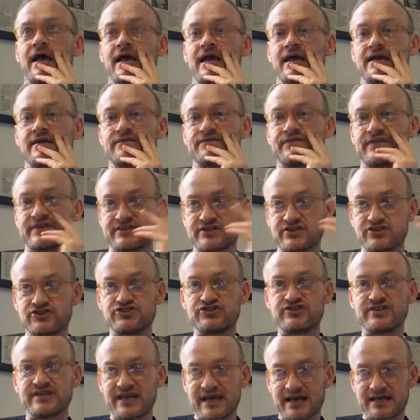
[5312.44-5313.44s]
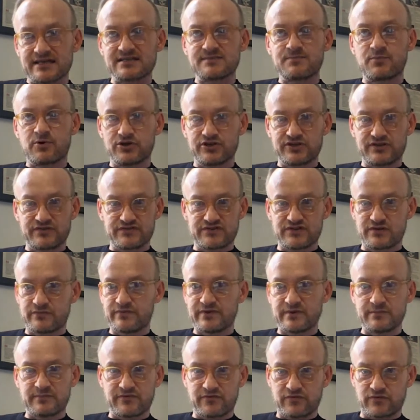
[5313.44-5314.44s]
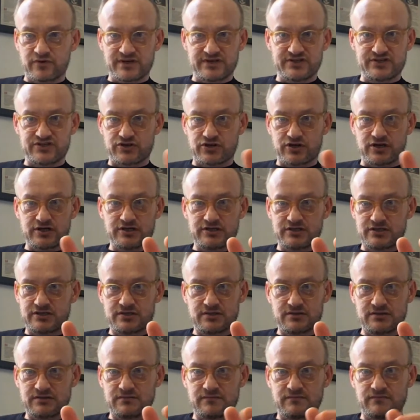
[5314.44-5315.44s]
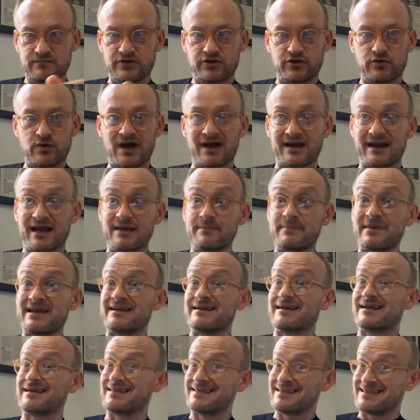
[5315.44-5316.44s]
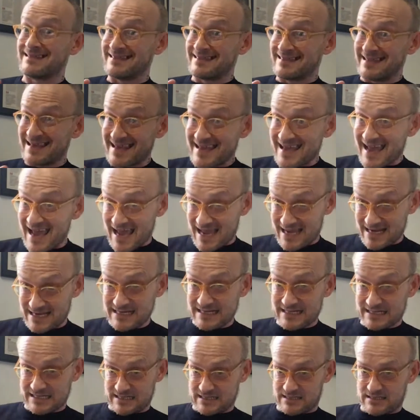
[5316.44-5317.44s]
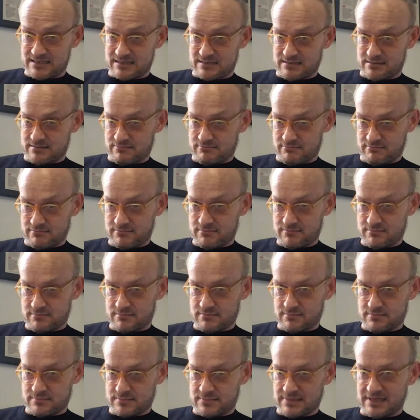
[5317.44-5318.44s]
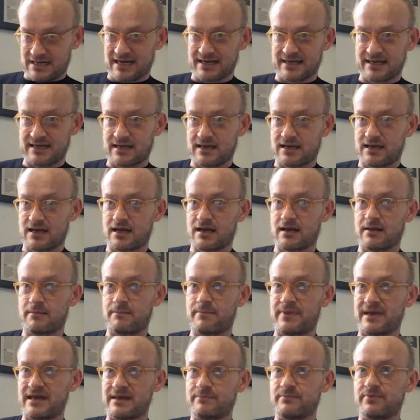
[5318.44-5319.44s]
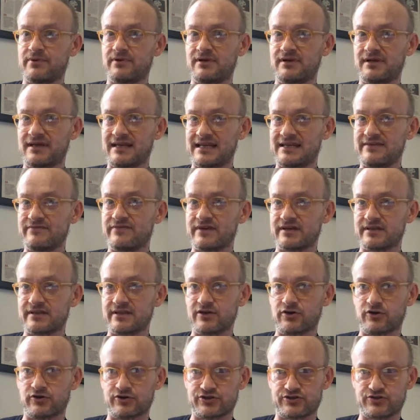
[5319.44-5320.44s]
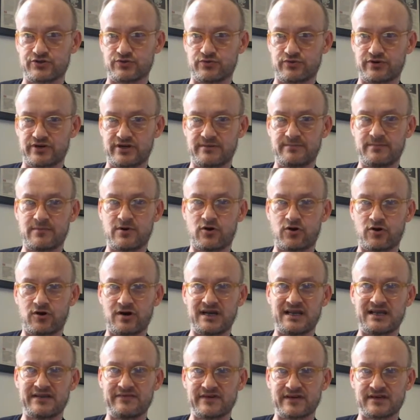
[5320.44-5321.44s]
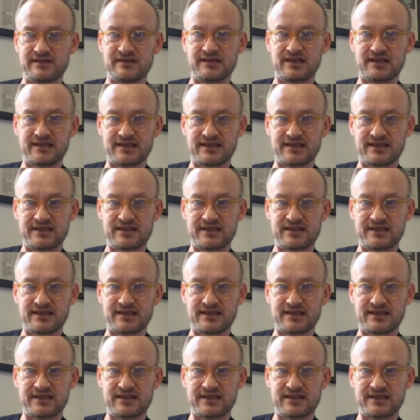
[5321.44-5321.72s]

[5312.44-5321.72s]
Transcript: envisage the end point of something before I start, you know, and I mean the end, like people leaving the auditorium or leaving the